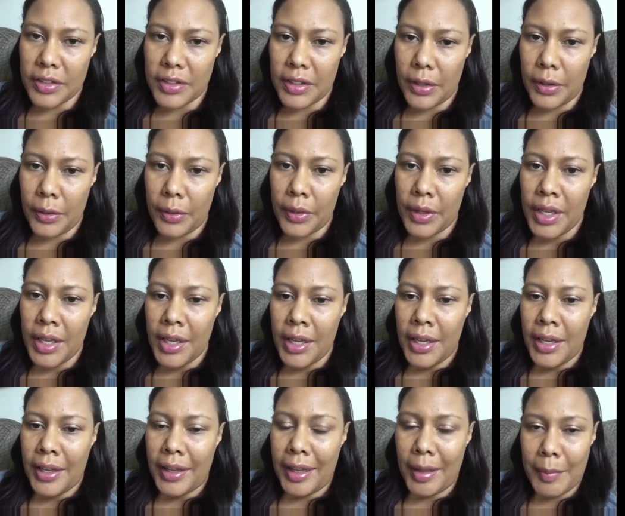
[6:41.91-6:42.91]
So
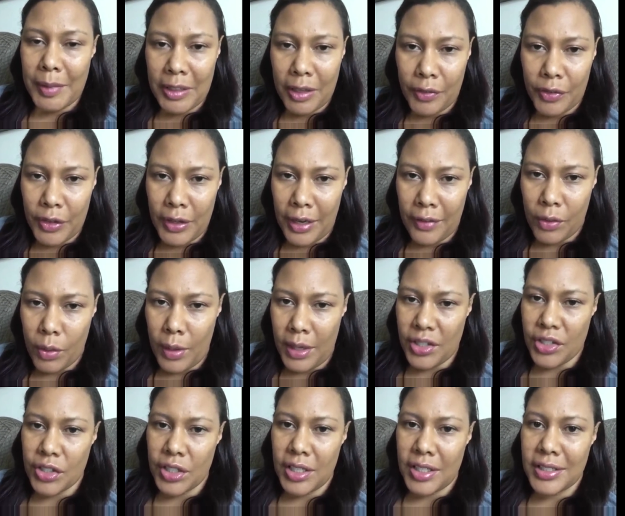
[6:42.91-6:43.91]
let me know if you have
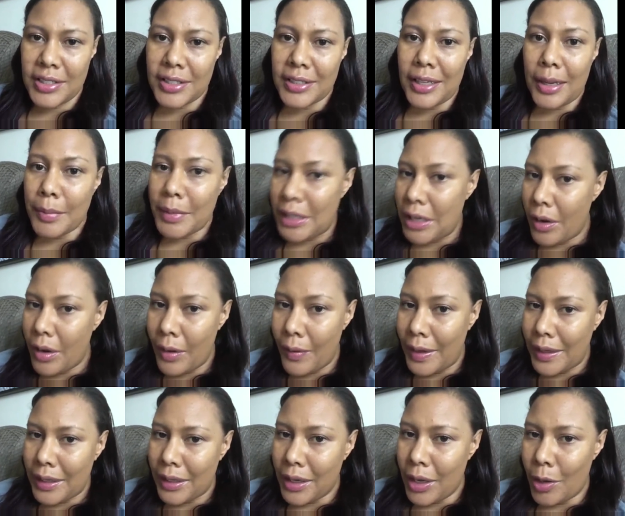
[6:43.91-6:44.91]
questions. Let me know how I
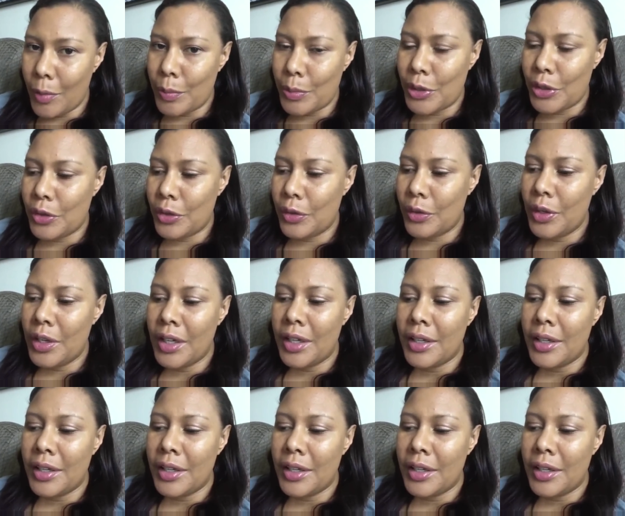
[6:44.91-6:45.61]
can help you.